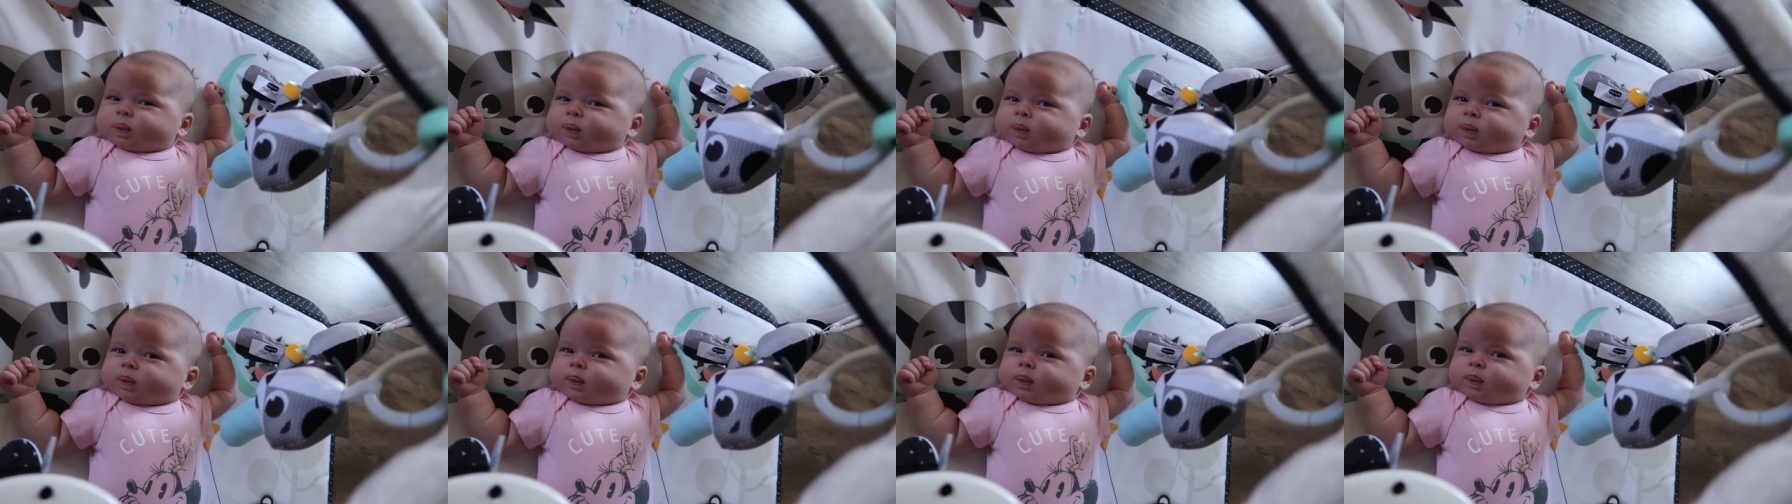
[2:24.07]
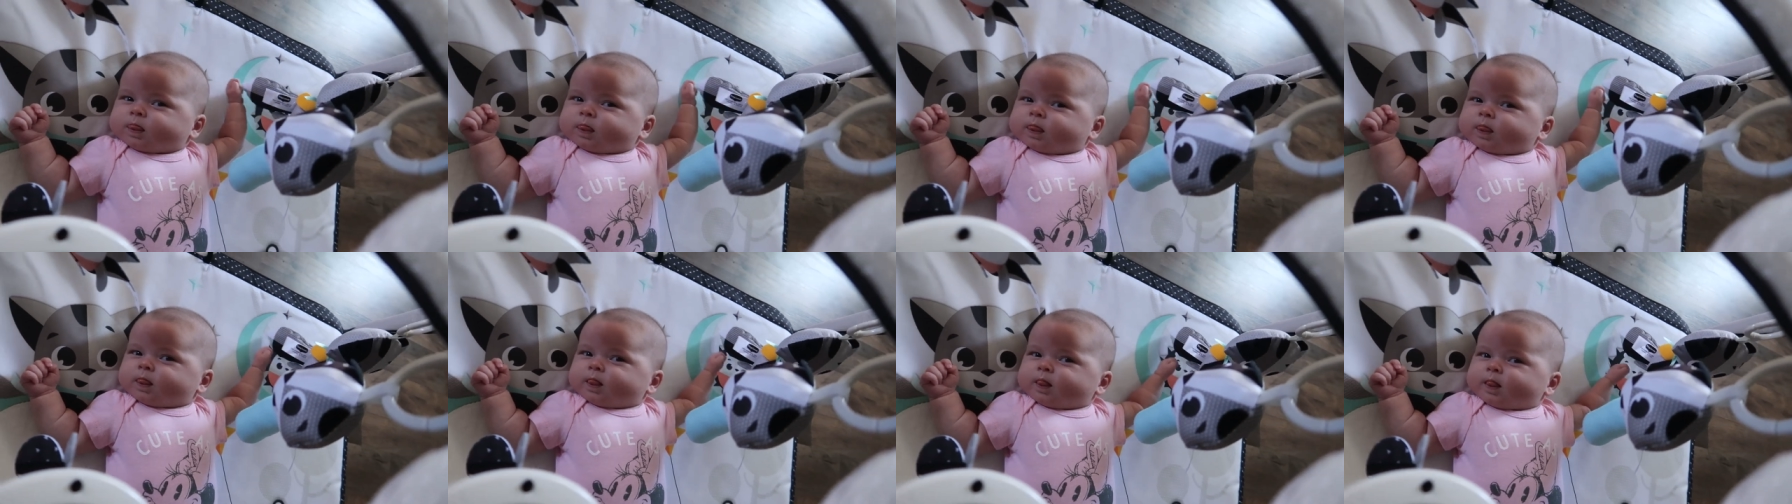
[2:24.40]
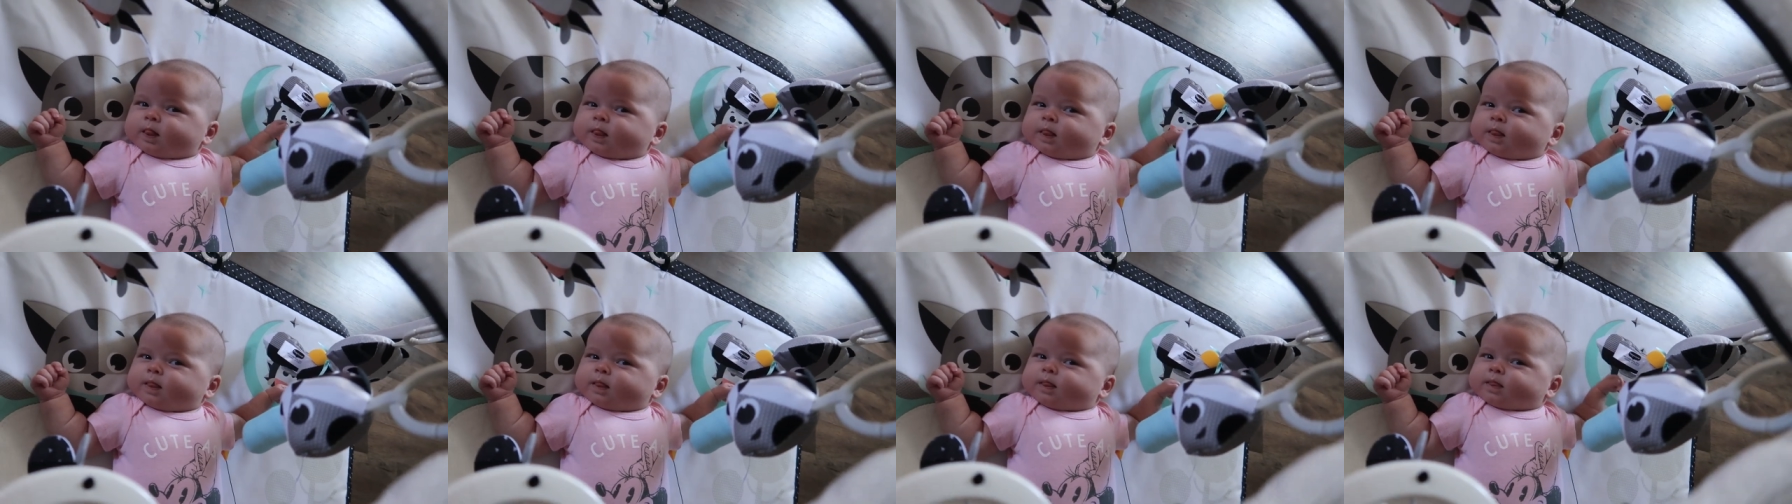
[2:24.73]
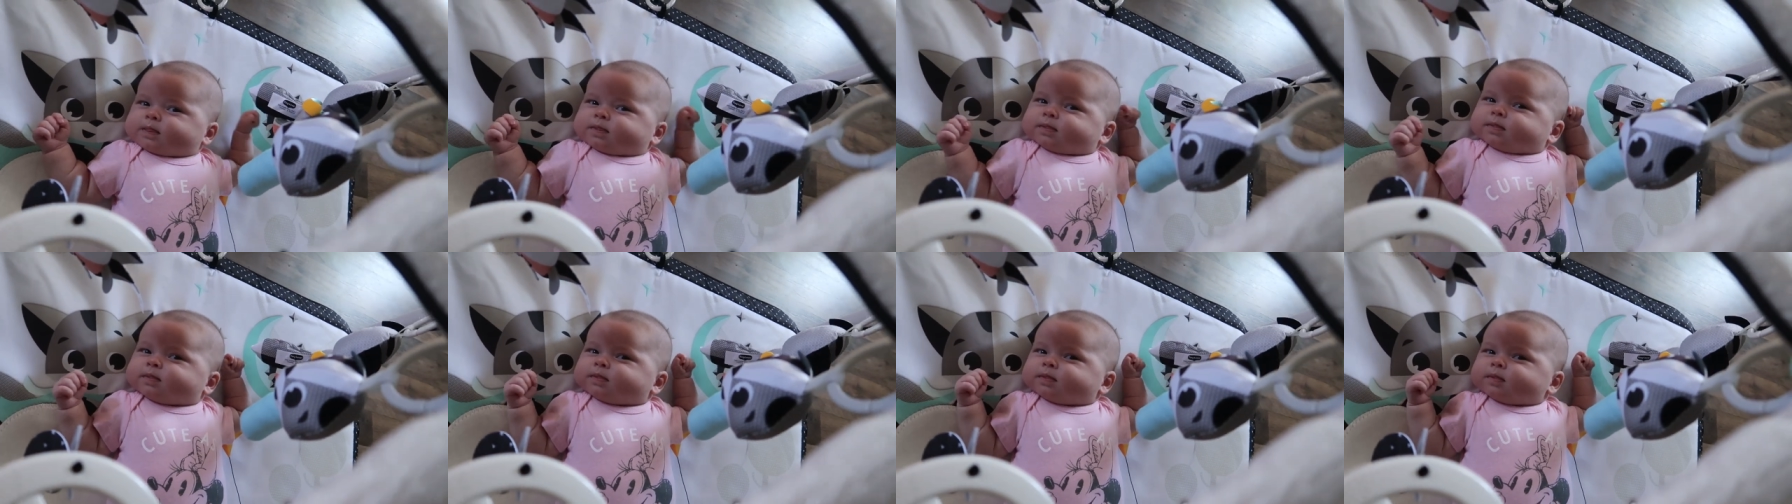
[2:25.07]
just did a big duke.
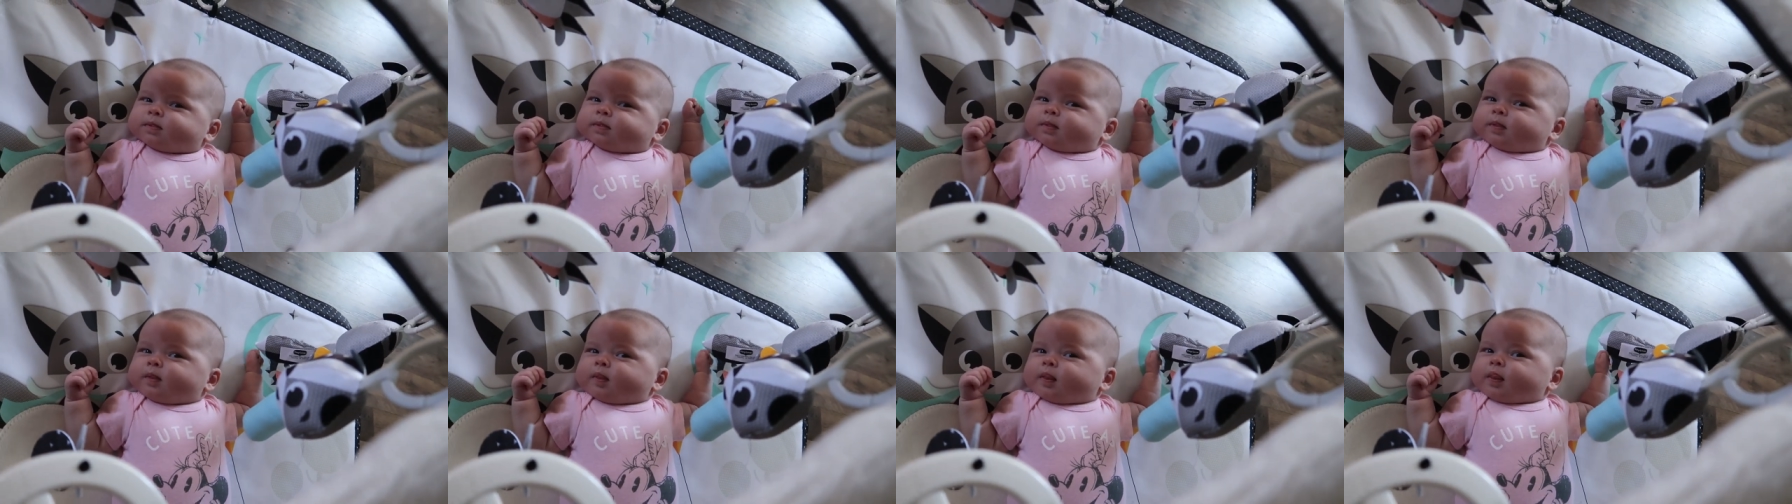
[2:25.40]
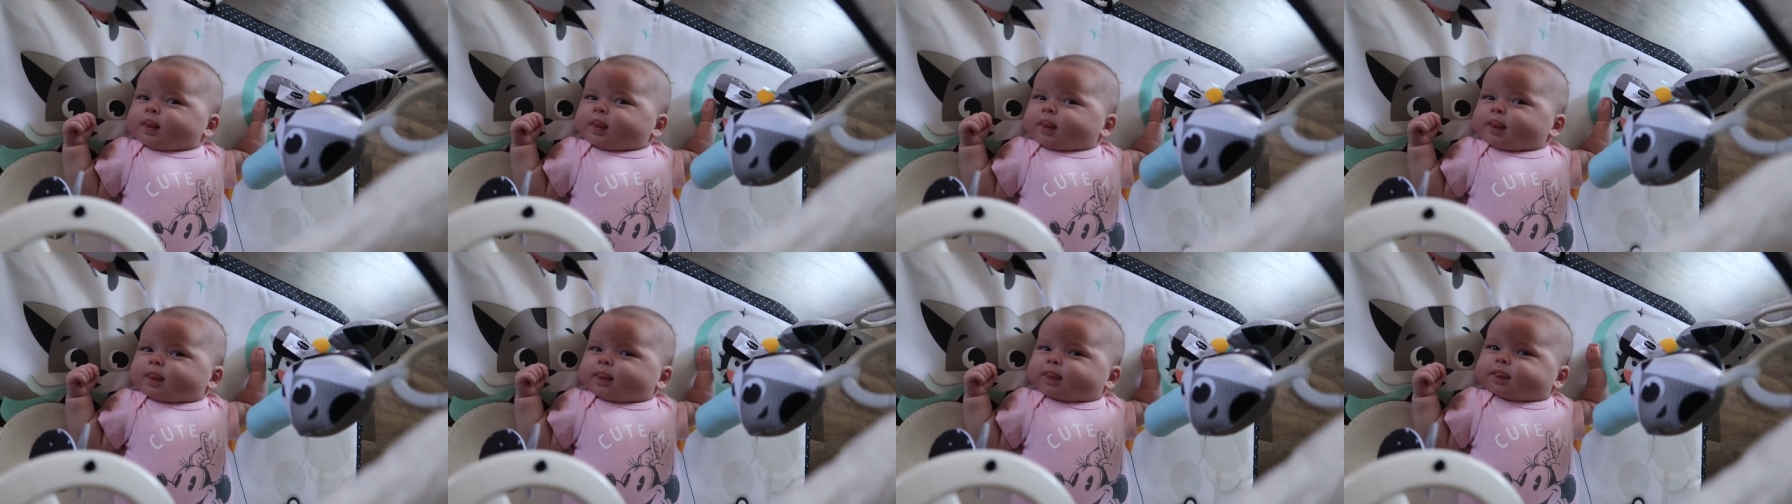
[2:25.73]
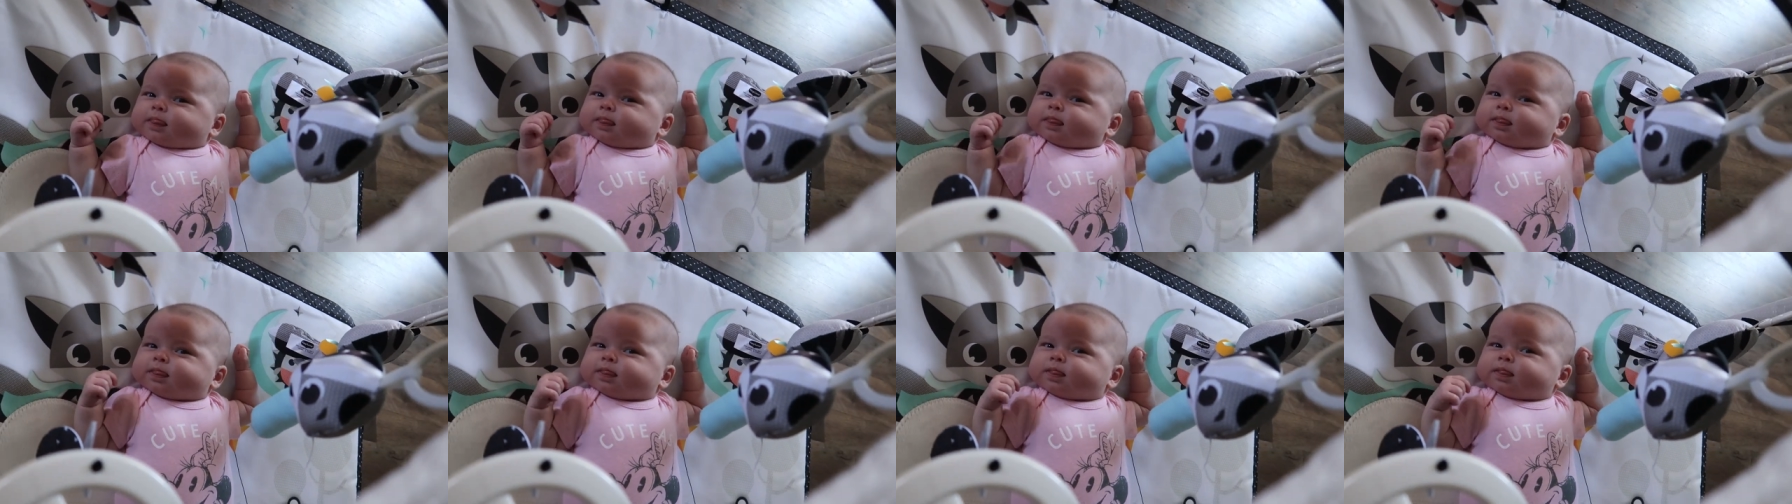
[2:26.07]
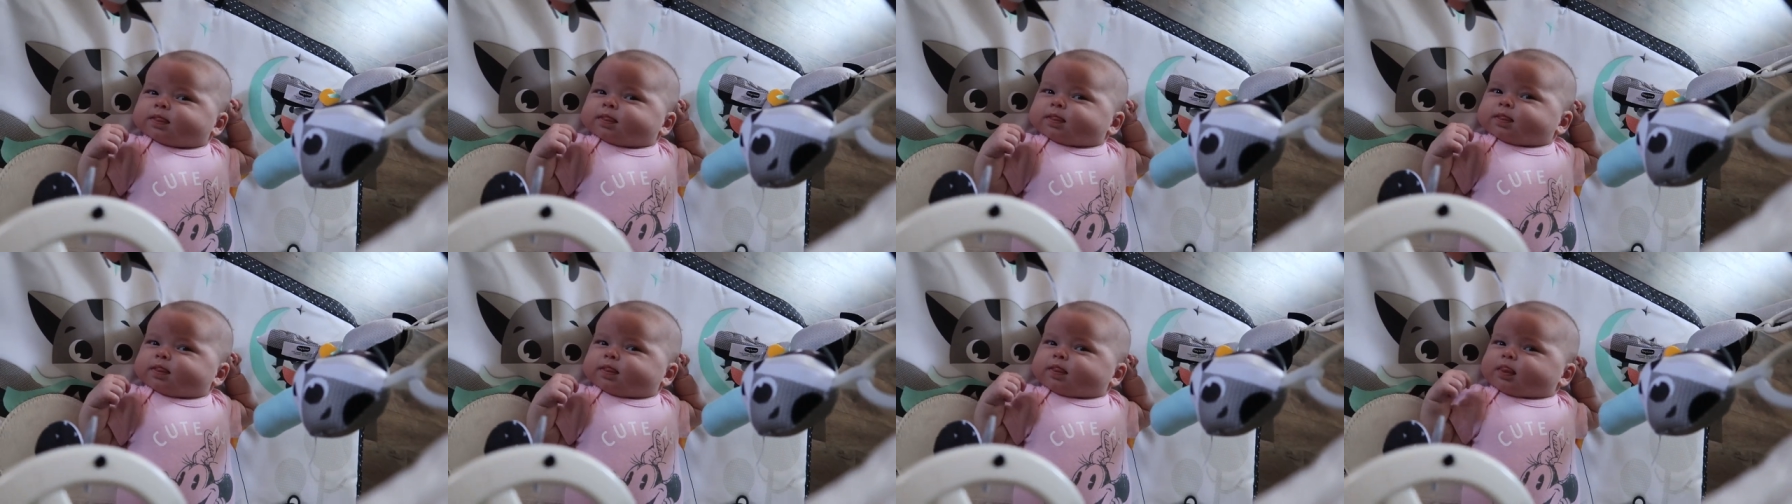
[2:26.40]
I just did a
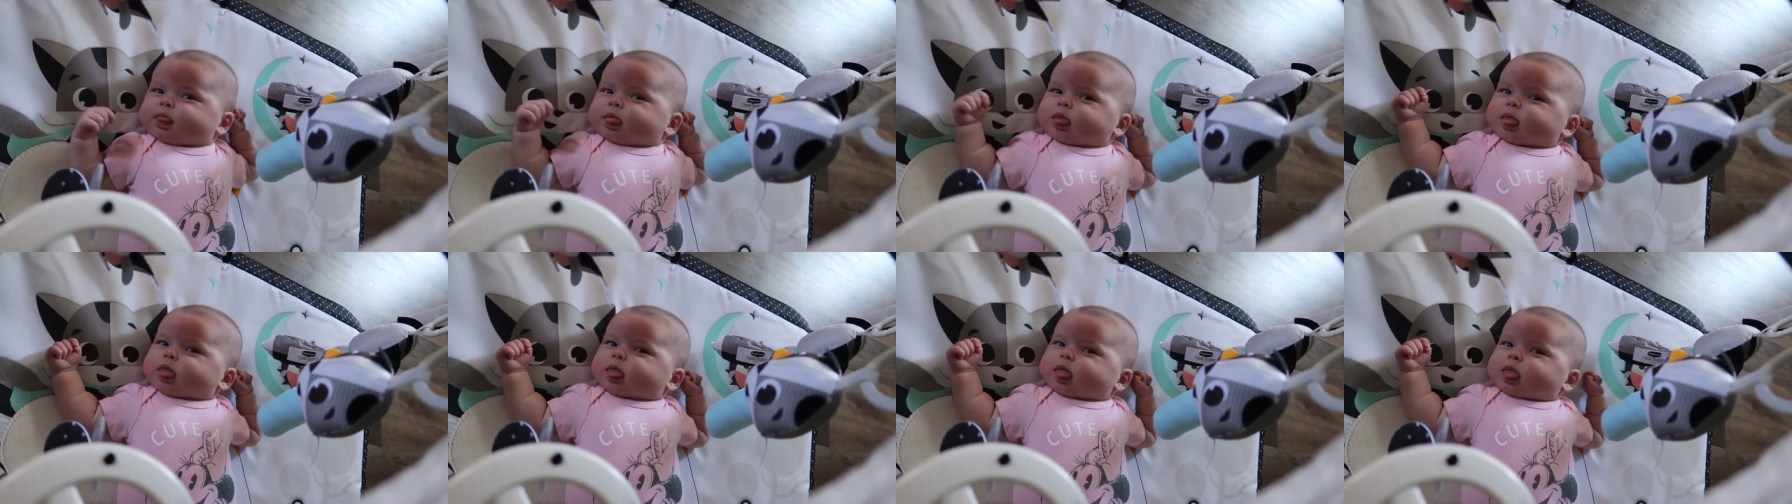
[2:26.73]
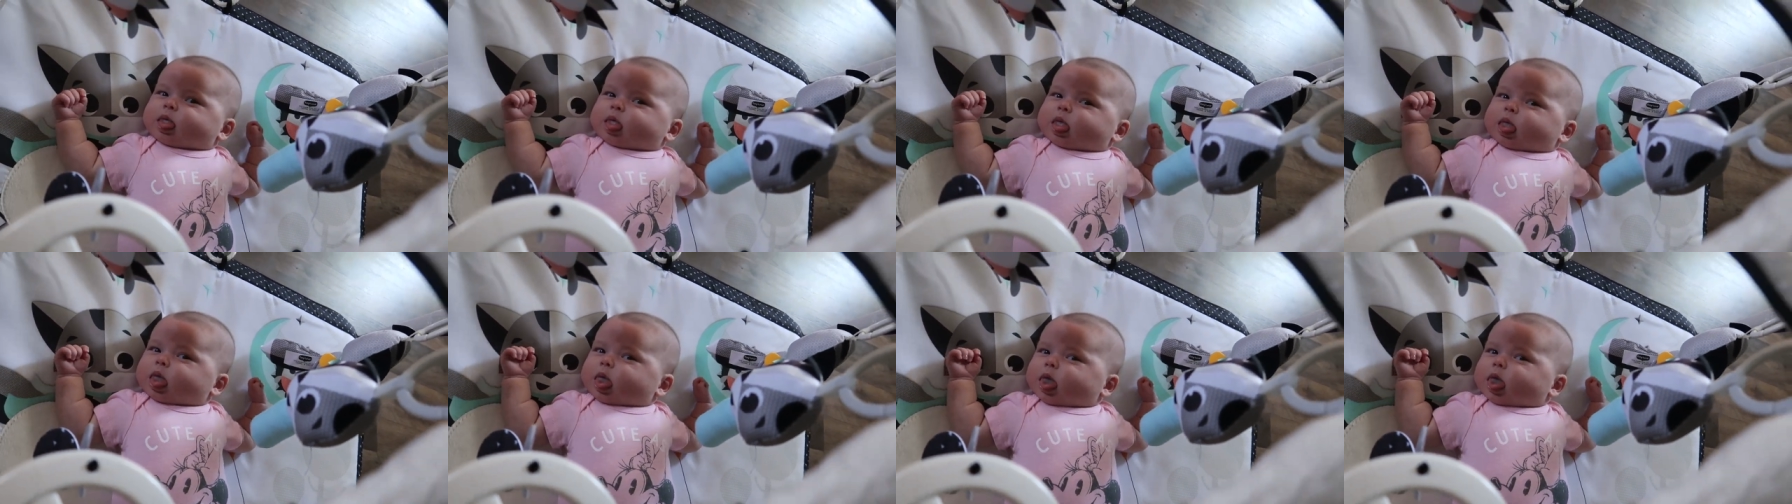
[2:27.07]
big duke duke.